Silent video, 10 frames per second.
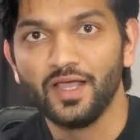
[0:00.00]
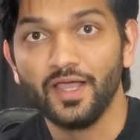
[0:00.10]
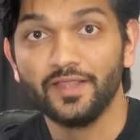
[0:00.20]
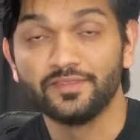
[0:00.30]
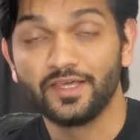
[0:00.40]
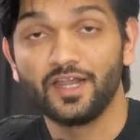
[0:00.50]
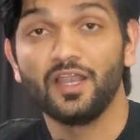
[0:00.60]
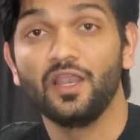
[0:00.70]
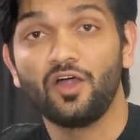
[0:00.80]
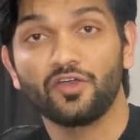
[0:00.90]
And there
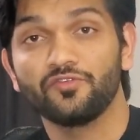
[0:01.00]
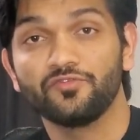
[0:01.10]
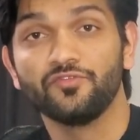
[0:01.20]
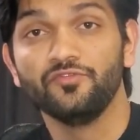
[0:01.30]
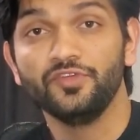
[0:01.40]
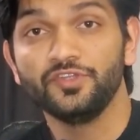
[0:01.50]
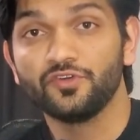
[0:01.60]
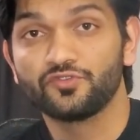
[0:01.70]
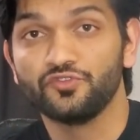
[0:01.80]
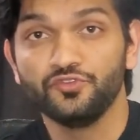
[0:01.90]
are a lot of
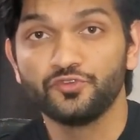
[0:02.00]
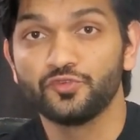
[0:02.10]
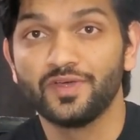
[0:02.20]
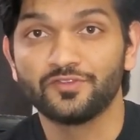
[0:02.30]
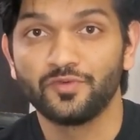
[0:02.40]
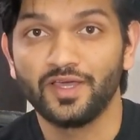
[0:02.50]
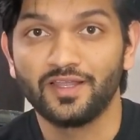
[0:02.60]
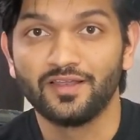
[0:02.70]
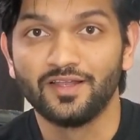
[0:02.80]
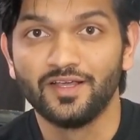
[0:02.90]
videos on YouTube as
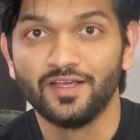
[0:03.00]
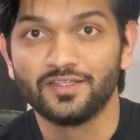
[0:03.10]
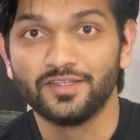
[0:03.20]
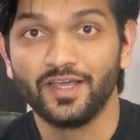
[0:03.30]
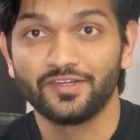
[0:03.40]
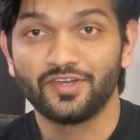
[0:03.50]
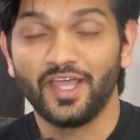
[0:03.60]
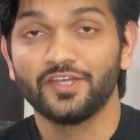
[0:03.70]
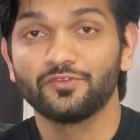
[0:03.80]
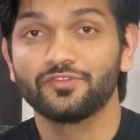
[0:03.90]
well they are
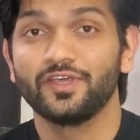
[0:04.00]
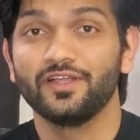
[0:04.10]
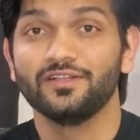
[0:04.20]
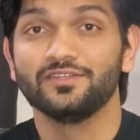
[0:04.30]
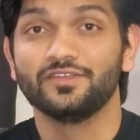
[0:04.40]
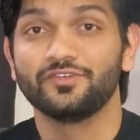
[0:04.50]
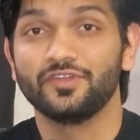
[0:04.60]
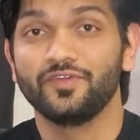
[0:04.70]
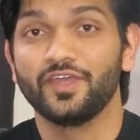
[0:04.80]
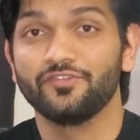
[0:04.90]
trying to sell the
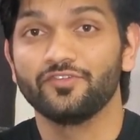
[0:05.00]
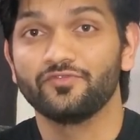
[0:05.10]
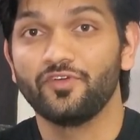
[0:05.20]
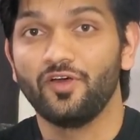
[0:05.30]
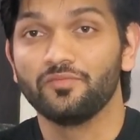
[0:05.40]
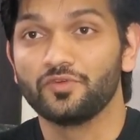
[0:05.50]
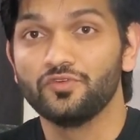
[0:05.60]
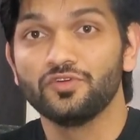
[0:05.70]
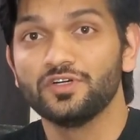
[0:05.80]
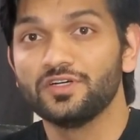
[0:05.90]
certification from
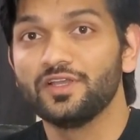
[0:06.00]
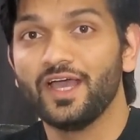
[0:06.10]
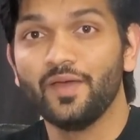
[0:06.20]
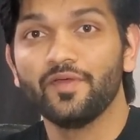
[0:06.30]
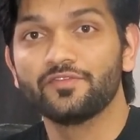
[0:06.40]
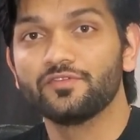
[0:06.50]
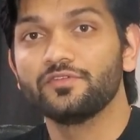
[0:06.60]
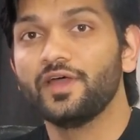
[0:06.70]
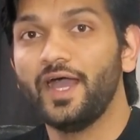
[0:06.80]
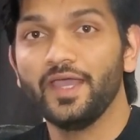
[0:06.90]
Google,
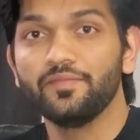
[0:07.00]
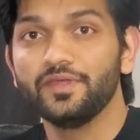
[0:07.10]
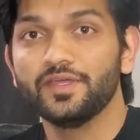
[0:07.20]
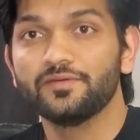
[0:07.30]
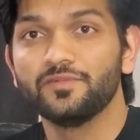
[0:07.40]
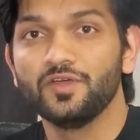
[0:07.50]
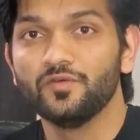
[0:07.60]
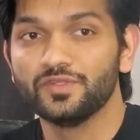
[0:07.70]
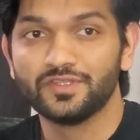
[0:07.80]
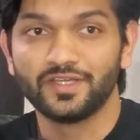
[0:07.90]
Amazon, IBM
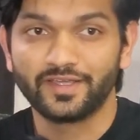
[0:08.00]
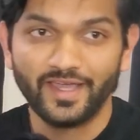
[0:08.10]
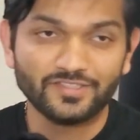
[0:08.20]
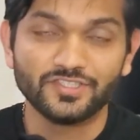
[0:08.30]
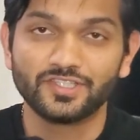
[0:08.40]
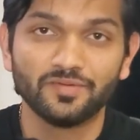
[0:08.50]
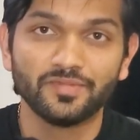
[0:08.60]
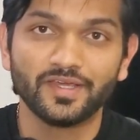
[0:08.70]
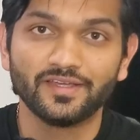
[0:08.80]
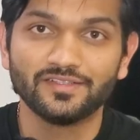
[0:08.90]
with their catchy
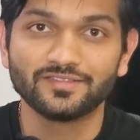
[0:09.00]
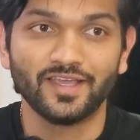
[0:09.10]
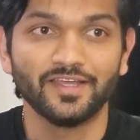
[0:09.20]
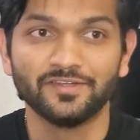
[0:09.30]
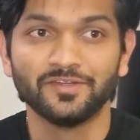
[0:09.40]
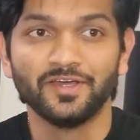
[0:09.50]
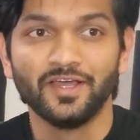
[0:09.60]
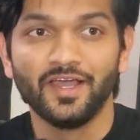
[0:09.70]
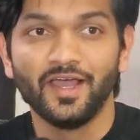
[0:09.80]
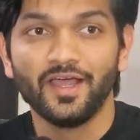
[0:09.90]
thumbnails and
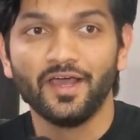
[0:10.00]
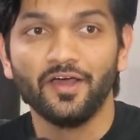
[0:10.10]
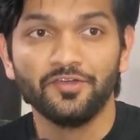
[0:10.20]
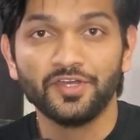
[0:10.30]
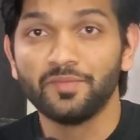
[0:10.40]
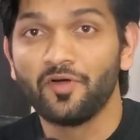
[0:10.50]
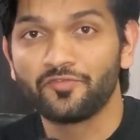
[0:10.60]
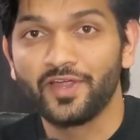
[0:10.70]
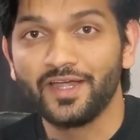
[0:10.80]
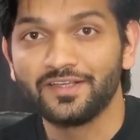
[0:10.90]
uh, dream
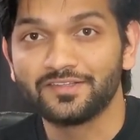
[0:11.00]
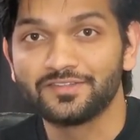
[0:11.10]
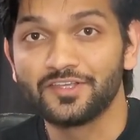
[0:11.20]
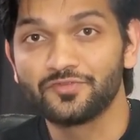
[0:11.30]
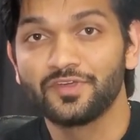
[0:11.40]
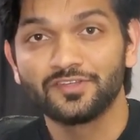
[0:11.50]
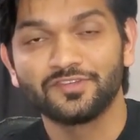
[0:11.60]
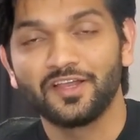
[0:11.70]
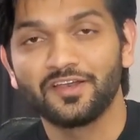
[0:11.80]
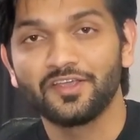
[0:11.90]
of getting six-figure
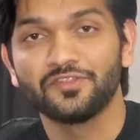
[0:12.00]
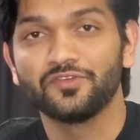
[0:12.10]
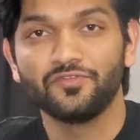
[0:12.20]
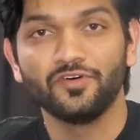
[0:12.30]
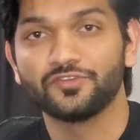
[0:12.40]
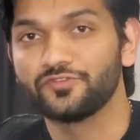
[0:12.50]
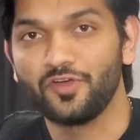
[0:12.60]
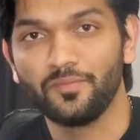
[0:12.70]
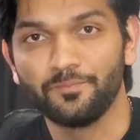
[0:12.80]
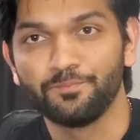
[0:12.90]
salary in the first
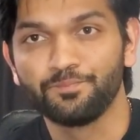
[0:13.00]
job.